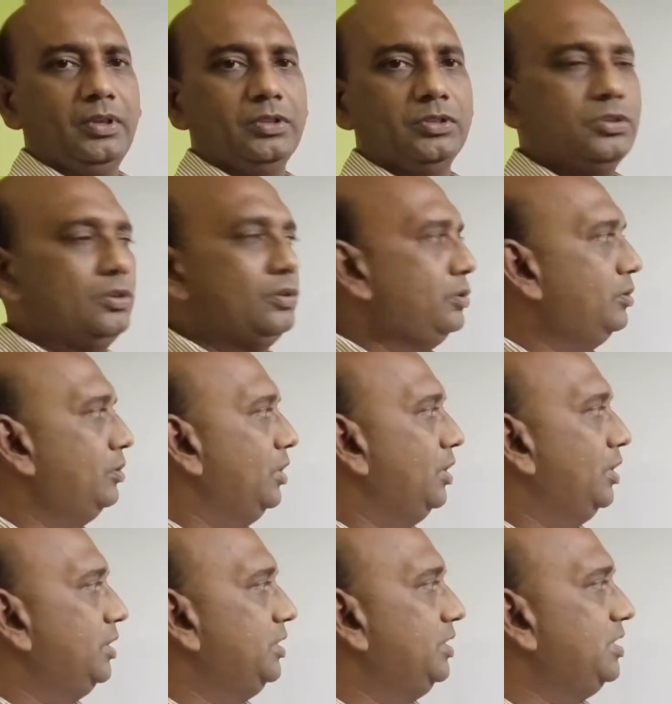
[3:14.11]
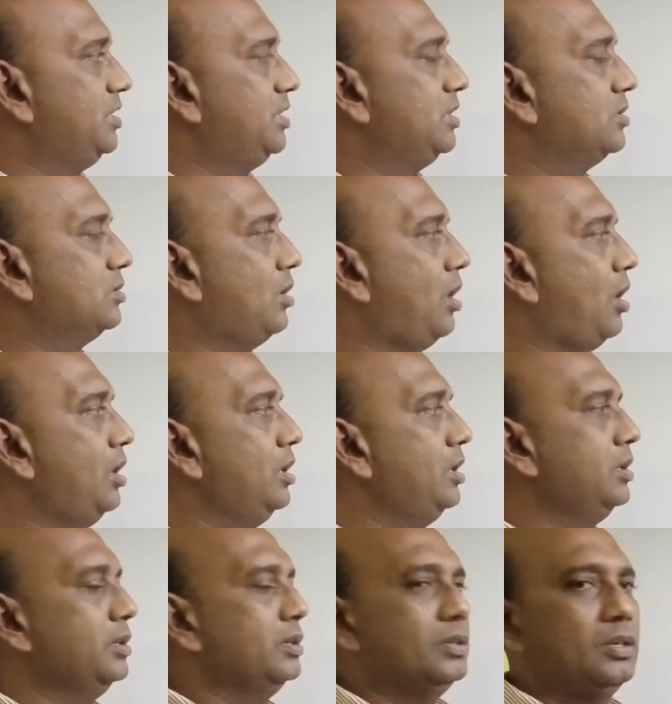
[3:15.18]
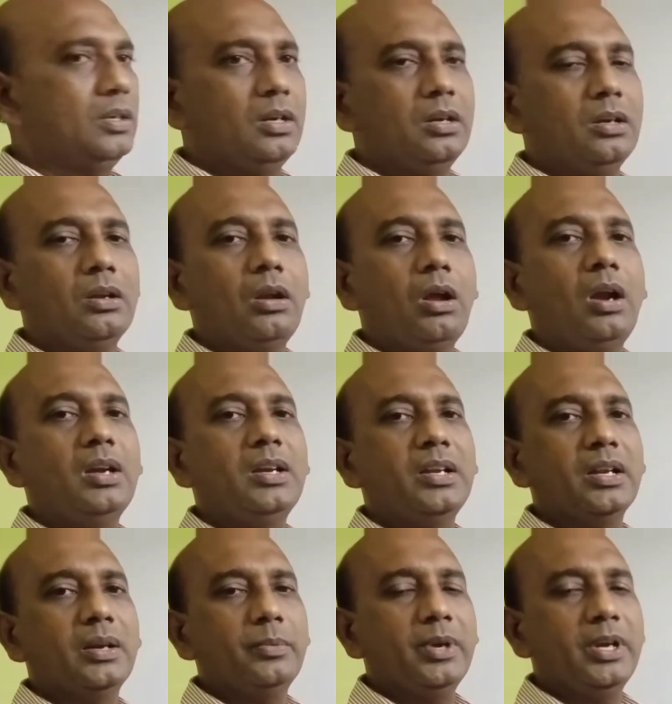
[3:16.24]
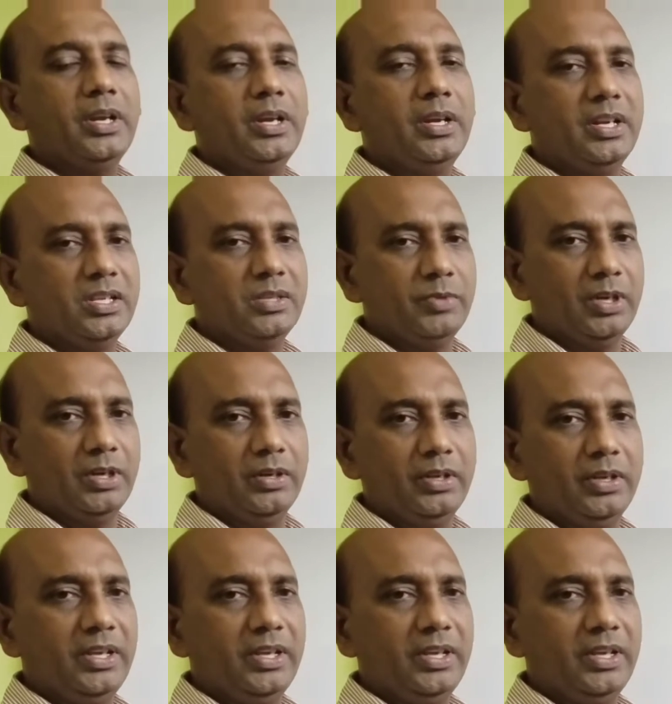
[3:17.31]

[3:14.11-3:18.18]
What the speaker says: So this is called non-terminating decimal.